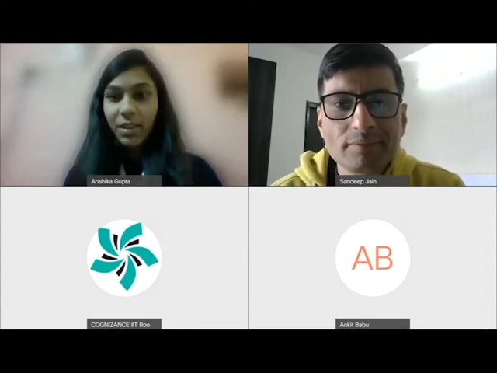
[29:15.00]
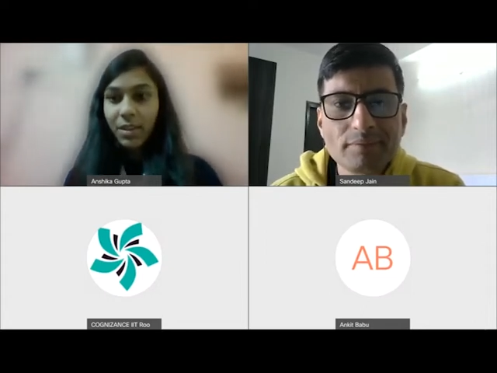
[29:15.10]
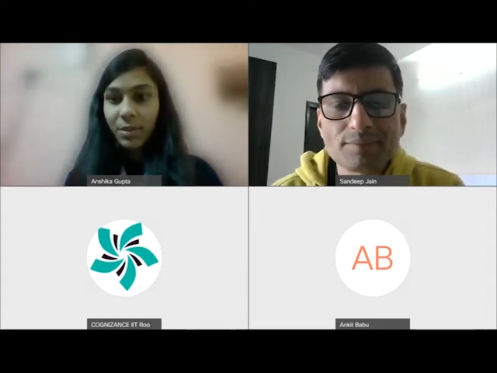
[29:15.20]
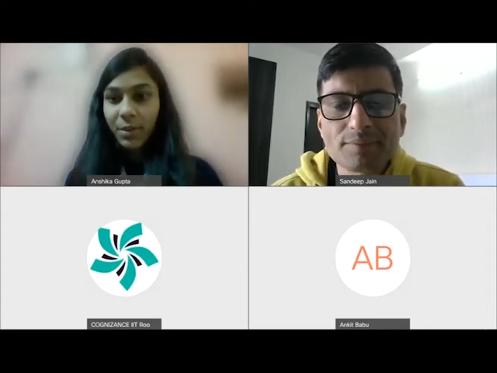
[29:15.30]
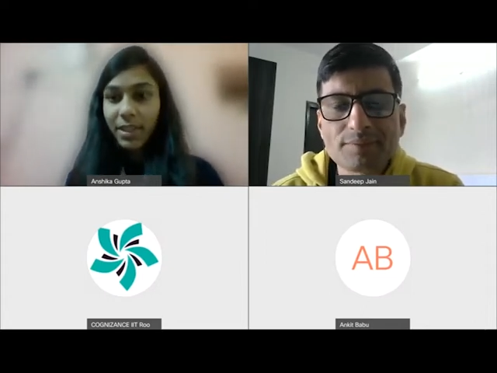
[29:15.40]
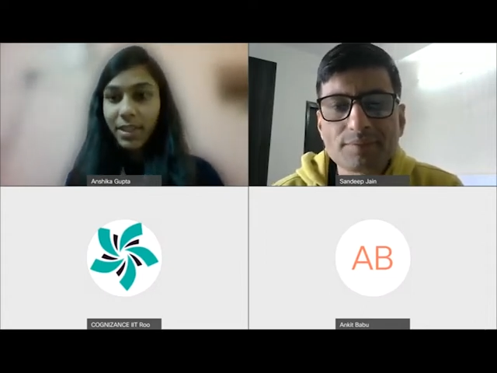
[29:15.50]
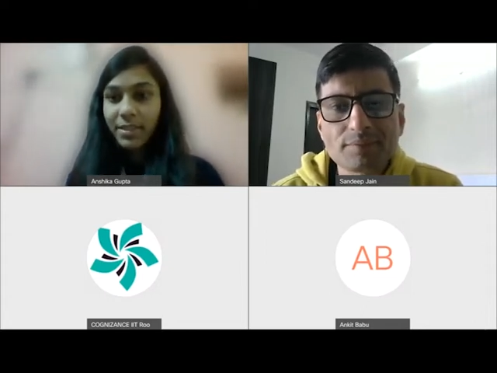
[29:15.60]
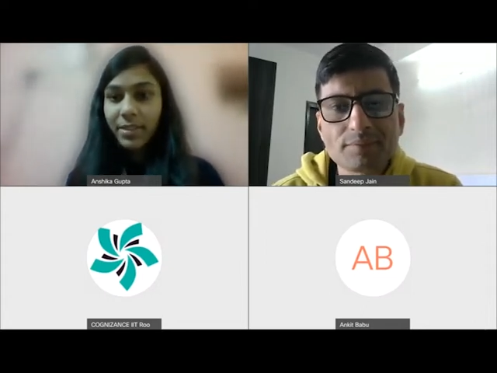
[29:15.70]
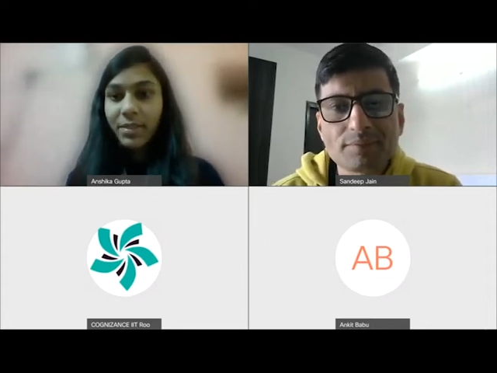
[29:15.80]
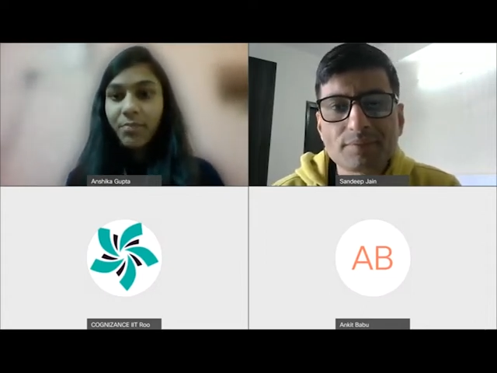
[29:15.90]
Speaker 1: Okay,
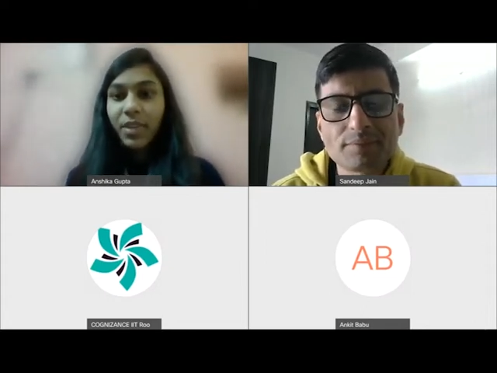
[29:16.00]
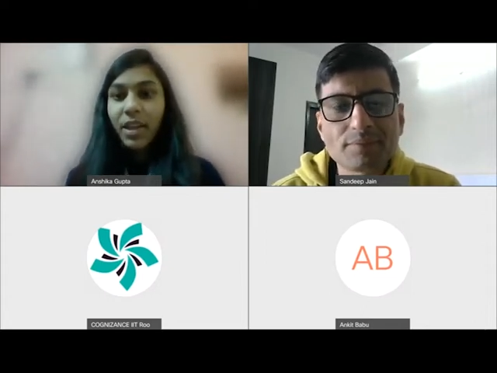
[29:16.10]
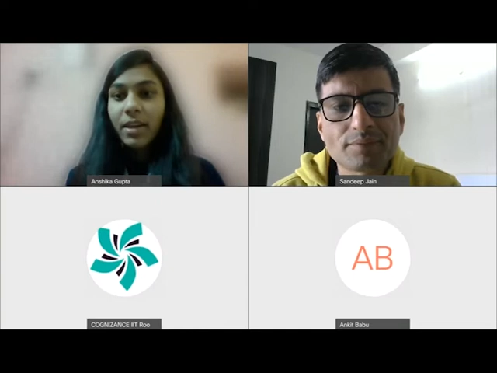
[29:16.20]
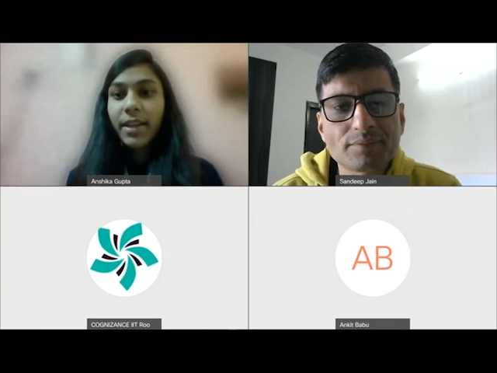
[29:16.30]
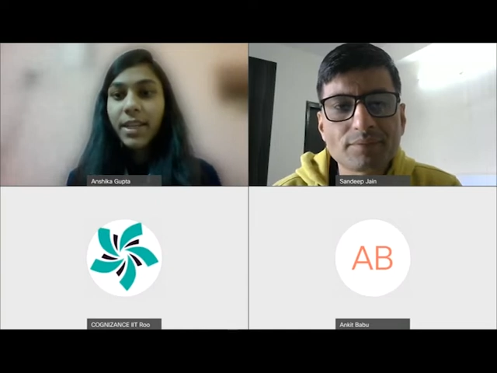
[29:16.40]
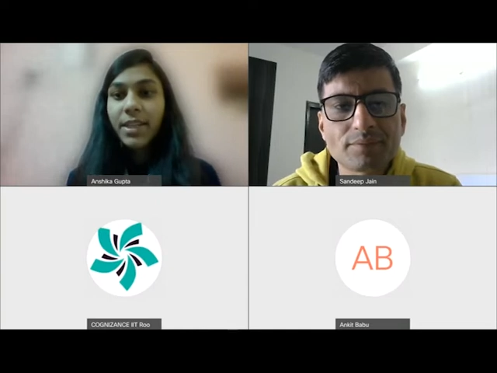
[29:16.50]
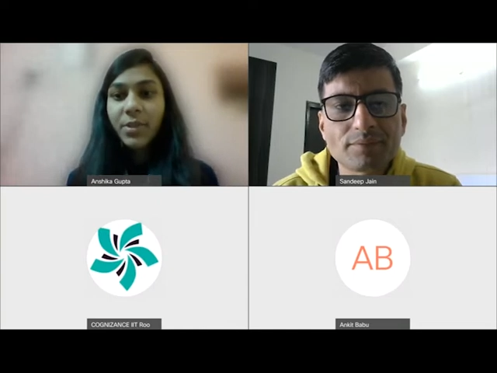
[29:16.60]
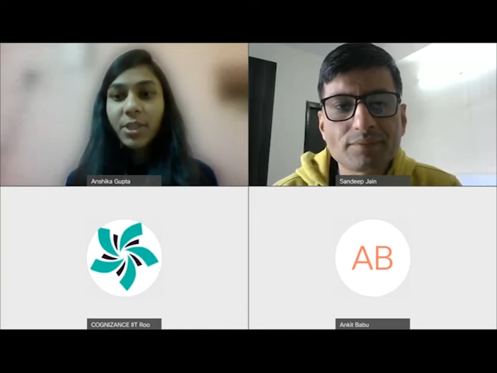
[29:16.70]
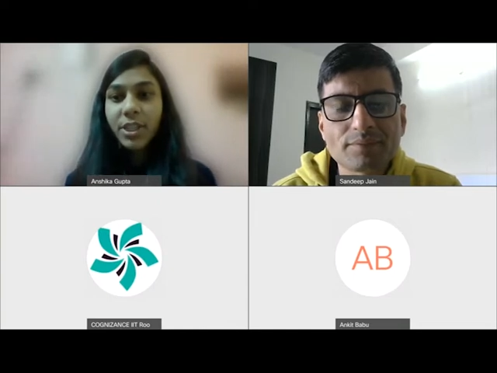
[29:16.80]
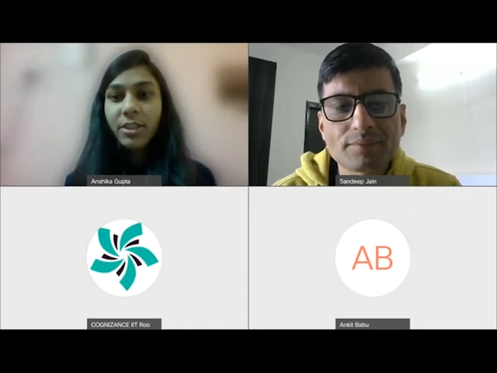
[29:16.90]
so next
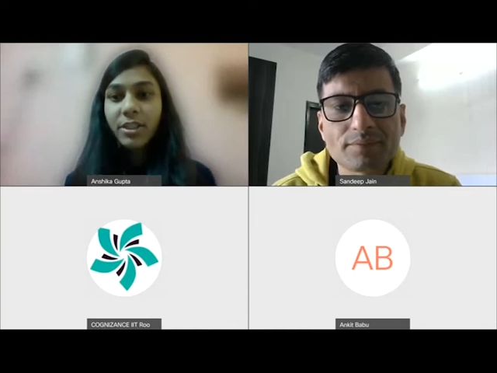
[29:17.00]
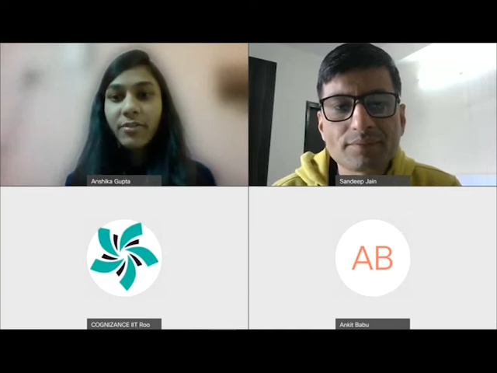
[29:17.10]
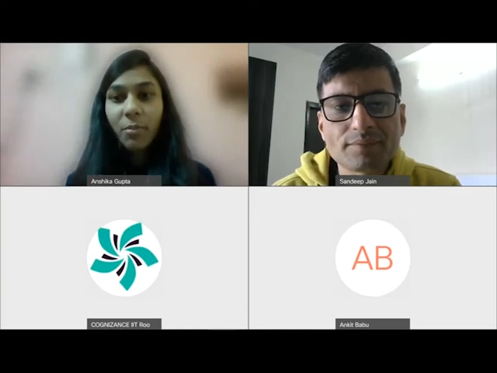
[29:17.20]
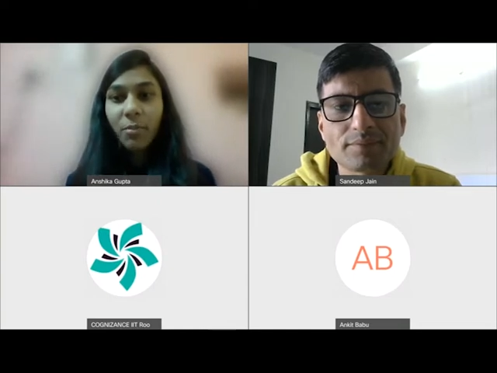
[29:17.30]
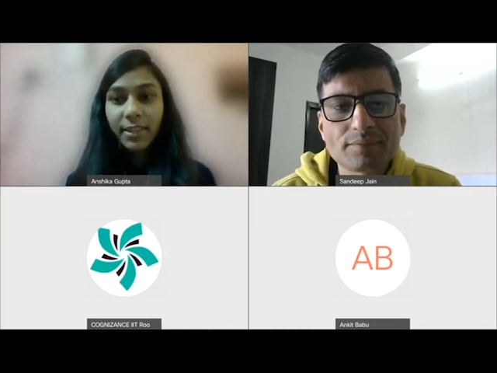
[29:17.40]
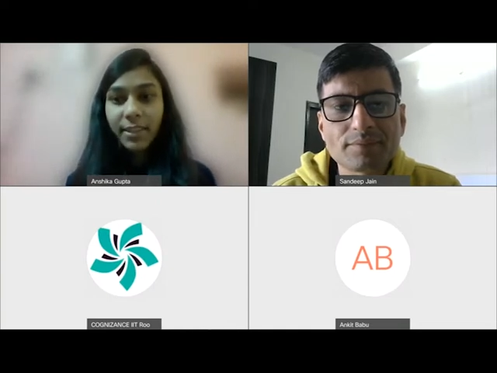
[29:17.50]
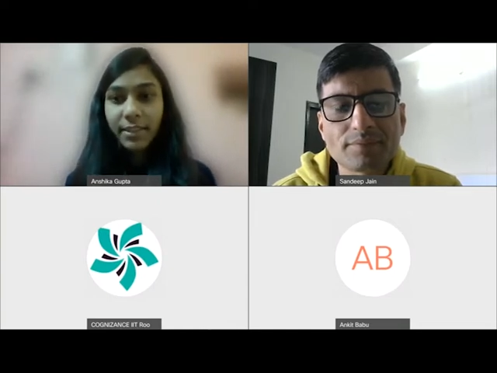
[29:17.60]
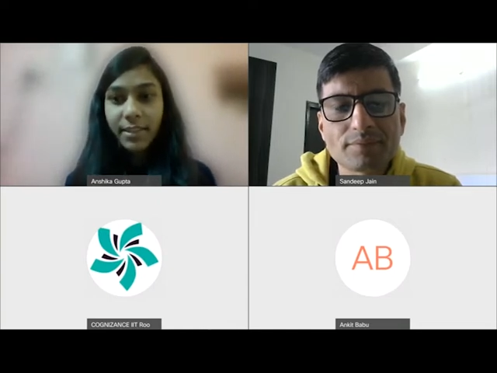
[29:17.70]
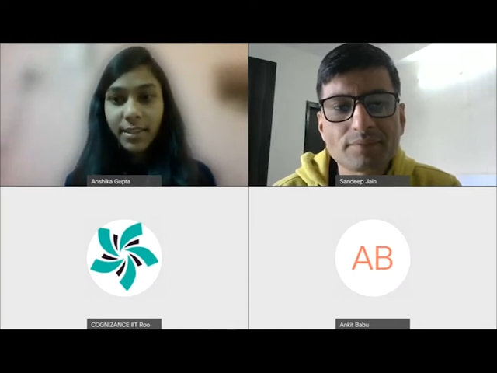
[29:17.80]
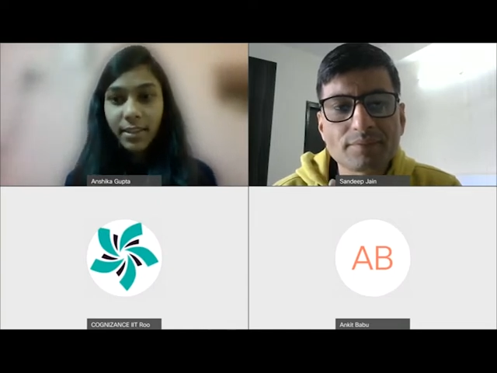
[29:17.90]
question is from
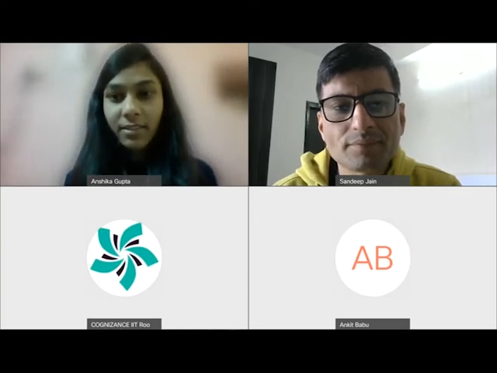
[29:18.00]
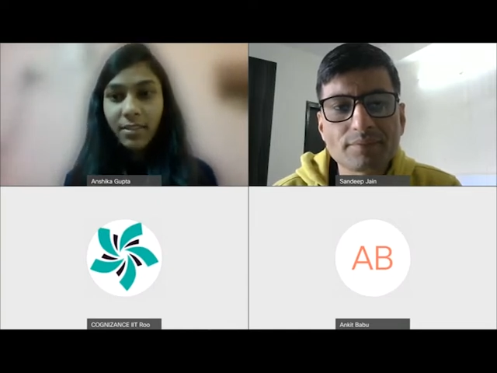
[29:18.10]
Aditya Jain.